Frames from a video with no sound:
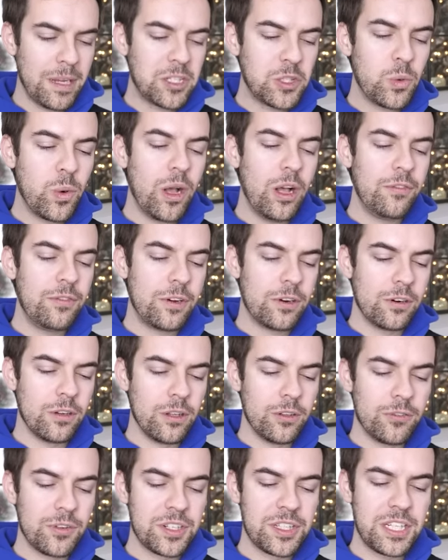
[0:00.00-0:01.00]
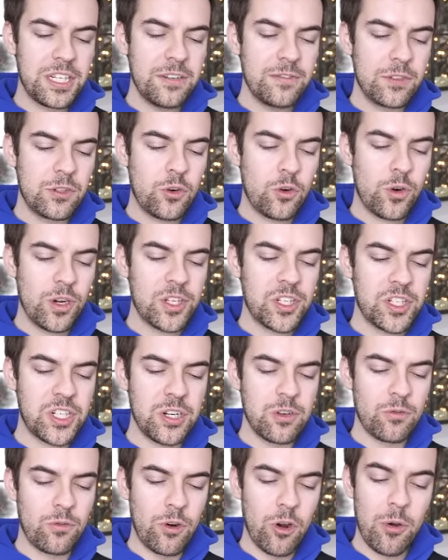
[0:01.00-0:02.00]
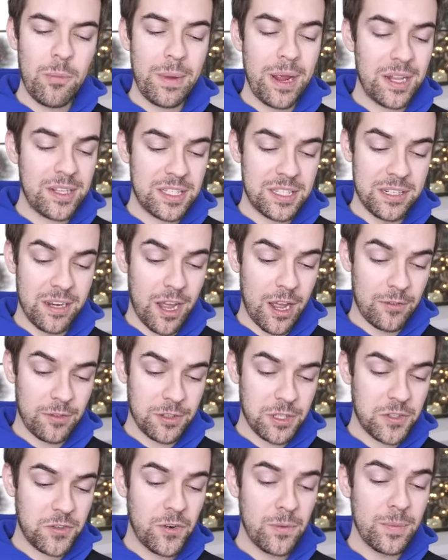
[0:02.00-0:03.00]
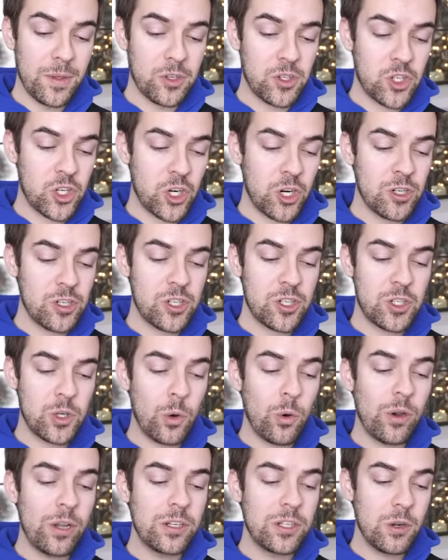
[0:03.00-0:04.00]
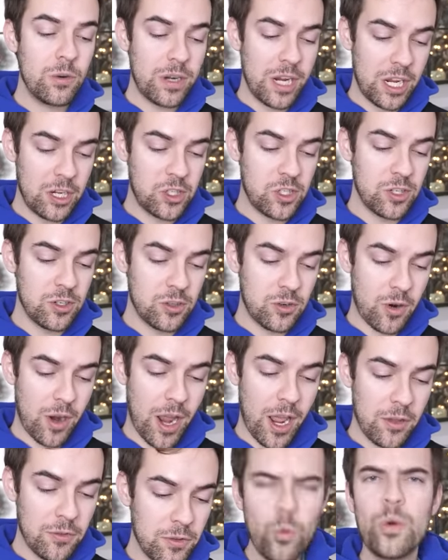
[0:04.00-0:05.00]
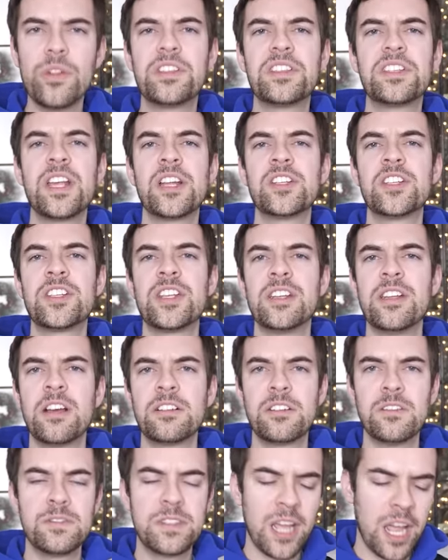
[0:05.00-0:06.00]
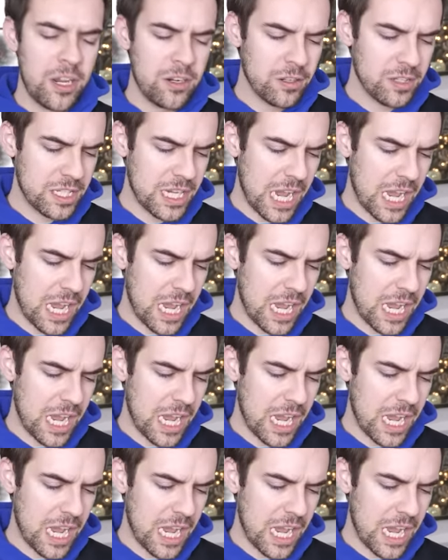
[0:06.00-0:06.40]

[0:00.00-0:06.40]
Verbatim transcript: My twelve-year-old received Christian romance novels from the church toy donation drive with such seductive titles